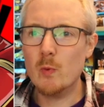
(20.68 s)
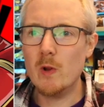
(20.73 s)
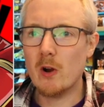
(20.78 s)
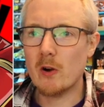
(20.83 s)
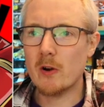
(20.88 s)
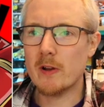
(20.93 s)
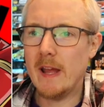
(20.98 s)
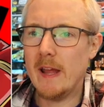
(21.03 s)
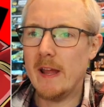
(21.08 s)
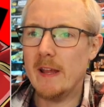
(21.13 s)
we
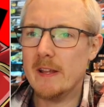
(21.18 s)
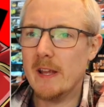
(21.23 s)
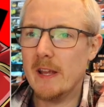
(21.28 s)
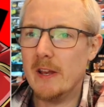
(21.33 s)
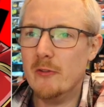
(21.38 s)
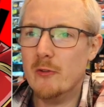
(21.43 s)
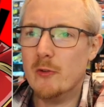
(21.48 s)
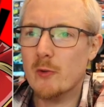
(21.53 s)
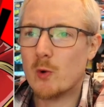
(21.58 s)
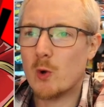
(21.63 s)
are getting
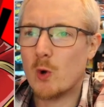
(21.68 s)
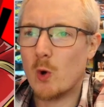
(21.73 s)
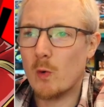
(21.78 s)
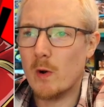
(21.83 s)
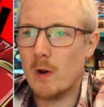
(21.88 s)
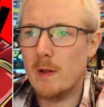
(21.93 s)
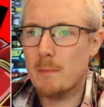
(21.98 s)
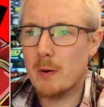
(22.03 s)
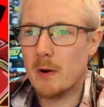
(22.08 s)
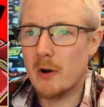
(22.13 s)
into
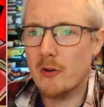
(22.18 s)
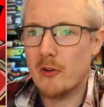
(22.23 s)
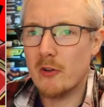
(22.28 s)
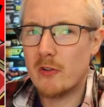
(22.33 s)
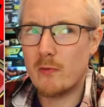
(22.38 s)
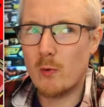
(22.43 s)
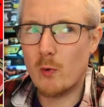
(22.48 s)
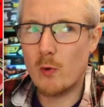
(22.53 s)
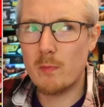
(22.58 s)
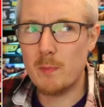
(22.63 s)
Cory Burns'
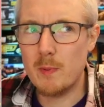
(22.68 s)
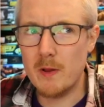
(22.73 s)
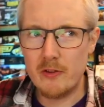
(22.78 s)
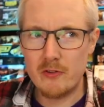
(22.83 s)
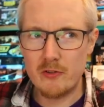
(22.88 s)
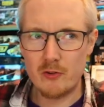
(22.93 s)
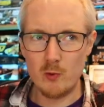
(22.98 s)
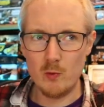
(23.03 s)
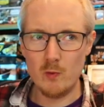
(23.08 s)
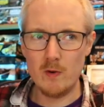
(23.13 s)
fourth
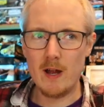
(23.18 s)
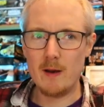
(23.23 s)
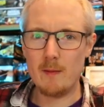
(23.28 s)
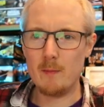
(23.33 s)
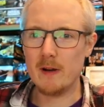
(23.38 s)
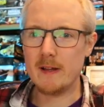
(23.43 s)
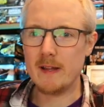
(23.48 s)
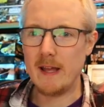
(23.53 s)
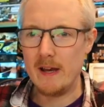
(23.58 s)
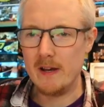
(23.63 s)
place
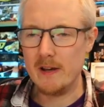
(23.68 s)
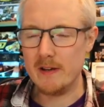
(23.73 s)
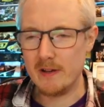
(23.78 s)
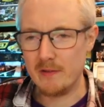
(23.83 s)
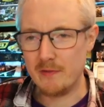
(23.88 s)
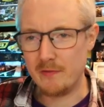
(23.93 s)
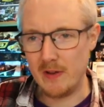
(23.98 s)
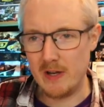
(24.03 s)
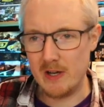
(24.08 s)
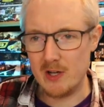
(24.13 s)
Goonhammer Canada
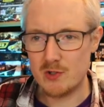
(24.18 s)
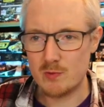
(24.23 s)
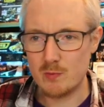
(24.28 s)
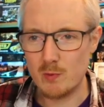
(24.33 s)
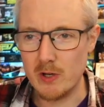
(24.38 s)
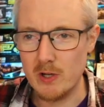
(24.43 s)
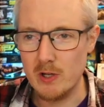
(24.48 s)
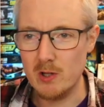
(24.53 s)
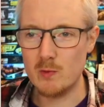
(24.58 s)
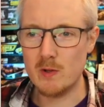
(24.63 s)
finish.
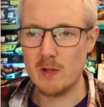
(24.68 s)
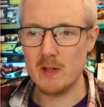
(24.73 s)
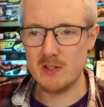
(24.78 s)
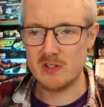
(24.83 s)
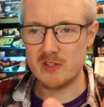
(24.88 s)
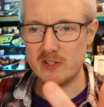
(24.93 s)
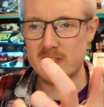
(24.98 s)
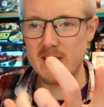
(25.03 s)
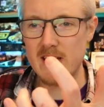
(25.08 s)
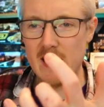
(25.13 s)
We're going to look at
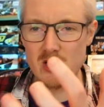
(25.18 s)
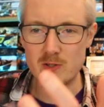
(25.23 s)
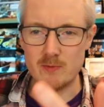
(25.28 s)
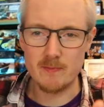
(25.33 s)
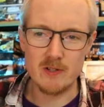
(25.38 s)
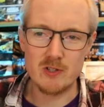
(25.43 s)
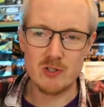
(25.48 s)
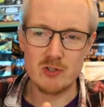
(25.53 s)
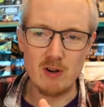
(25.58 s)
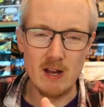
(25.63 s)
his
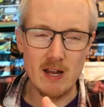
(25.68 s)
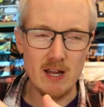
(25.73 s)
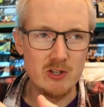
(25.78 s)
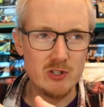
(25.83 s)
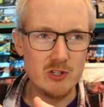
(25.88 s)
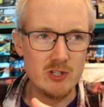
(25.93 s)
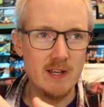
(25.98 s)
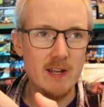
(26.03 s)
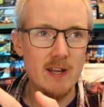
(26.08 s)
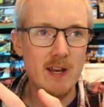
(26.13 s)
attachment
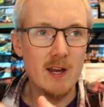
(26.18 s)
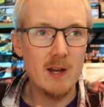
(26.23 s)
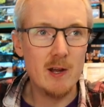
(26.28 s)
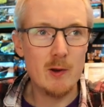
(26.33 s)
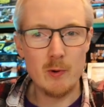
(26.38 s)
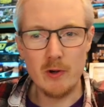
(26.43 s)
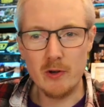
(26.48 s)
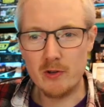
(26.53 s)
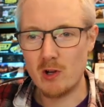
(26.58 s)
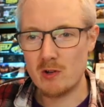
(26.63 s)
strategy.
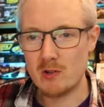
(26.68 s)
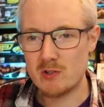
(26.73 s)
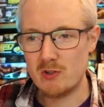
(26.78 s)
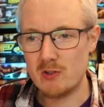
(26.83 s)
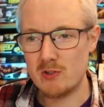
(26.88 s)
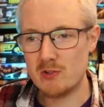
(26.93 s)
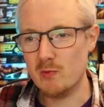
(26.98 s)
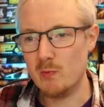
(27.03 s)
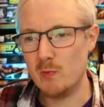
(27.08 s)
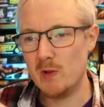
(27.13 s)
We're going to talk
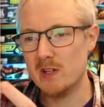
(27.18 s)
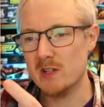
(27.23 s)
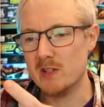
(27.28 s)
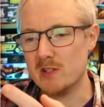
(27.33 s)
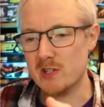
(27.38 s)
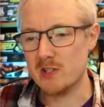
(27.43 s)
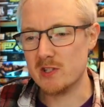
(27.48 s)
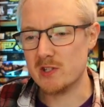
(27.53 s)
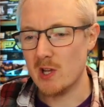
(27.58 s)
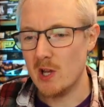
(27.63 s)
strengths and
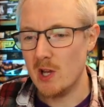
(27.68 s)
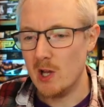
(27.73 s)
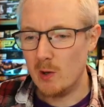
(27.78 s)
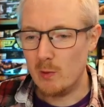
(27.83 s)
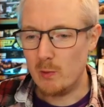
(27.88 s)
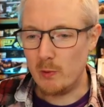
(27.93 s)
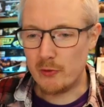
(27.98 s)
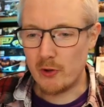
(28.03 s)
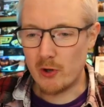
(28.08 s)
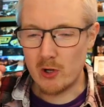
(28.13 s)
weaknesses.
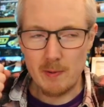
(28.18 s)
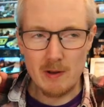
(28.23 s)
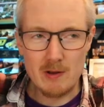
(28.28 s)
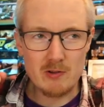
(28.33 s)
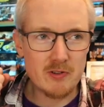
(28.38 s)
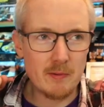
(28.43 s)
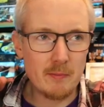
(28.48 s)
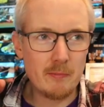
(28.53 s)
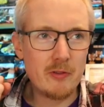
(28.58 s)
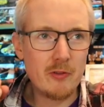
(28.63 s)
We'll talk about
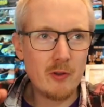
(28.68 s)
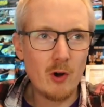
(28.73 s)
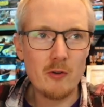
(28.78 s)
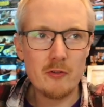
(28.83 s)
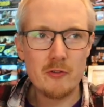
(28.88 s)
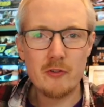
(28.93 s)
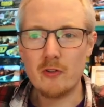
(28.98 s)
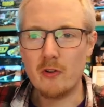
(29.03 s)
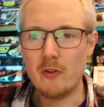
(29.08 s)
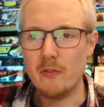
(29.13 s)
some
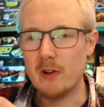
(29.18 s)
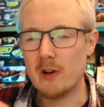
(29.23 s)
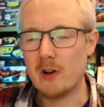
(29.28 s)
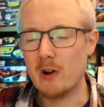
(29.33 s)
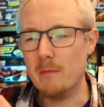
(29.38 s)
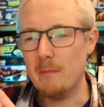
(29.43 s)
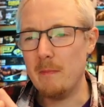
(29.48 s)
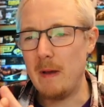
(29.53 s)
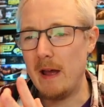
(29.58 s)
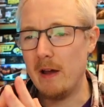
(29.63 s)
thoughts on the
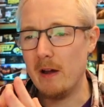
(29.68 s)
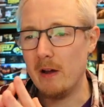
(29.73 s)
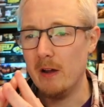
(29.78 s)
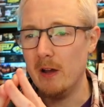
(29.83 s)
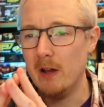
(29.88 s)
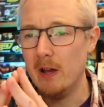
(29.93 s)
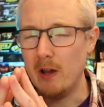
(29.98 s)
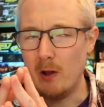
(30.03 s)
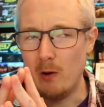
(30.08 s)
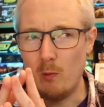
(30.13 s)
current meta
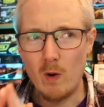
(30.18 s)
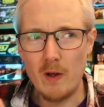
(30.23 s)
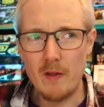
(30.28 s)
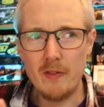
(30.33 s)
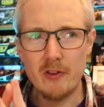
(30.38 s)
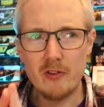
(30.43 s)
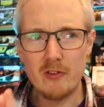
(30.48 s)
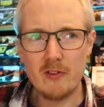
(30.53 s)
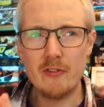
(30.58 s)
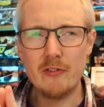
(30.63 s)
and why
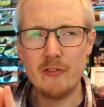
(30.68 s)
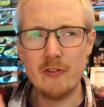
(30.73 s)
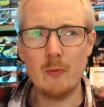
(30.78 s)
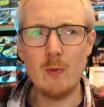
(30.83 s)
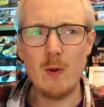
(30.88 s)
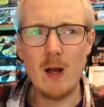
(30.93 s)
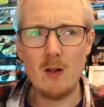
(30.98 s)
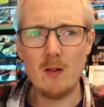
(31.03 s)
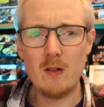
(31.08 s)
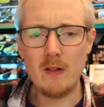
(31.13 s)
this list did
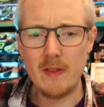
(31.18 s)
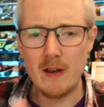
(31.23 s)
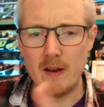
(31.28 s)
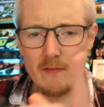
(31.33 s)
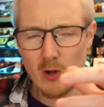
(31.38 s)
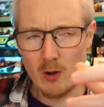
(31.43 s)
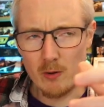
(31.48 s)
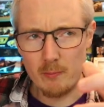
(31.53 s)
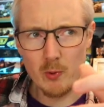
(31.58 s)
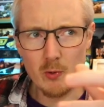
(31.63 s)
well. And then
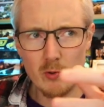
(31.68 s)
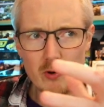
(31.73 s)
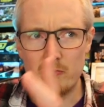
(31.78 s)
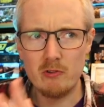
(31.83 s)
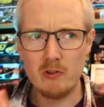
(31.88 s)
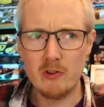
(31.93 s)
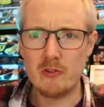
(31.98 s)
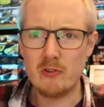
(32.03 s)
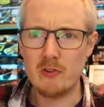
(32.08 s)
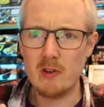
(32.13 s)
I've got a
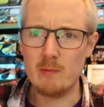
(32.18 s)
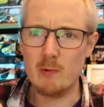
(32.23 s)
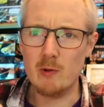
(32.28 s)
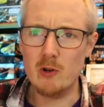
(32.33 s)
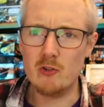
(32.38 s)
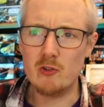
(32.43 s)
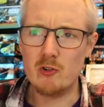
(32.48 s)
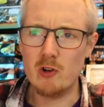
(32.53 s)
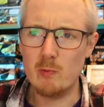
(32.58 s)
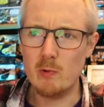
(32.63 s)
bonus list I'm going
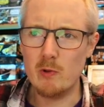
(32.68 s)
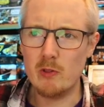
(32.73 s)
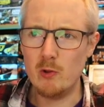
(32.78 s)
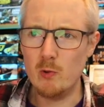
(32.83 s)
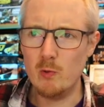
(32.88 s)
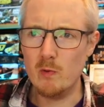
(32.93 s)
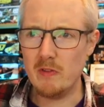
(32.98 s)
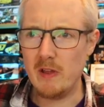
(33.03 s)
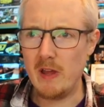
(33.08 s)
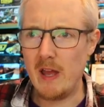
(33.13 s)
to share with
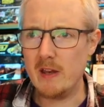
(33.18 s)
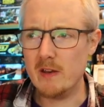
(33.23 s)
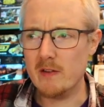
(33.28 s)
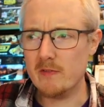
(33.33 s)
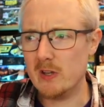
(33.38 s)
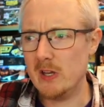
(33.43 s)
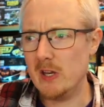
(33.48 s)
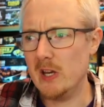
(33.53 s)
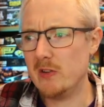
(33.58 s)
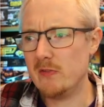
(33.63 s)
you at the end of
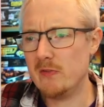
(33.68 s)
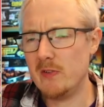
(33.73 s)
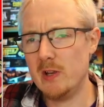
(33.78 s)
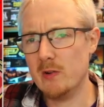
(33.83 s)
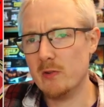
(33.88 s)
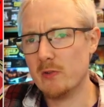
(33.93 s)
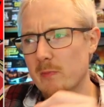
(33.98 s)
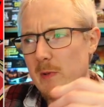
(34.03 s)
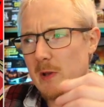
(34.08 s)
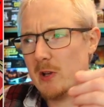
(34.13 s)
today's
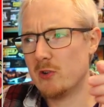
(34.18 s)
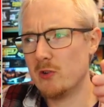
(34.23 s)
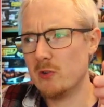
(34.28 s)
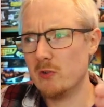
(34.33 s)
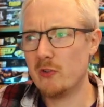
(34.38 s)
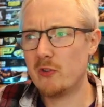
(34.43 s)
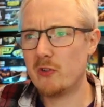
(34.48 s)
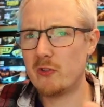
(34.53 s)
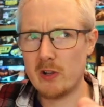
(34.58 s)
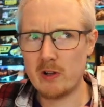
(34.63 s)
video, so make sure
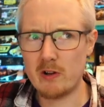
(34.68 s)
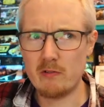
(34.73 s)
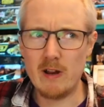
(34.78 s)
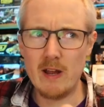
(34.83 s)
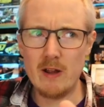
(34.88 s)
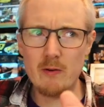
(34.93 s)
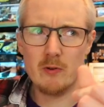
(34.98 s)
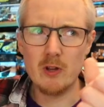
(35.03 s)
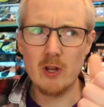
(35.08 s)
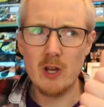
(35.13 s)
you stick
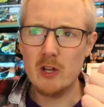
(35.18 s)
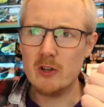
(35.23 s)
around